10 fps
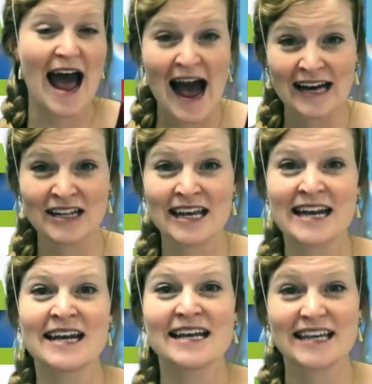
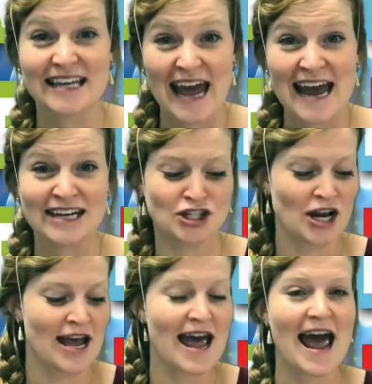Adeline,
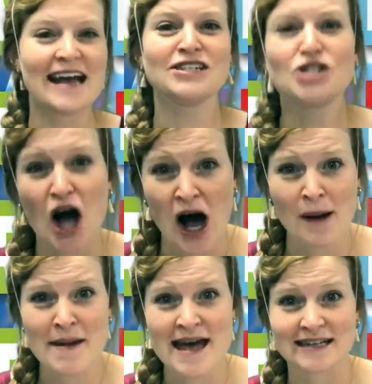Gage, and
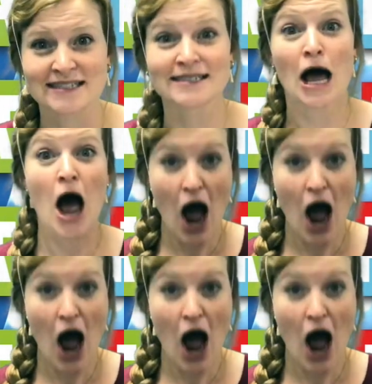Thomas.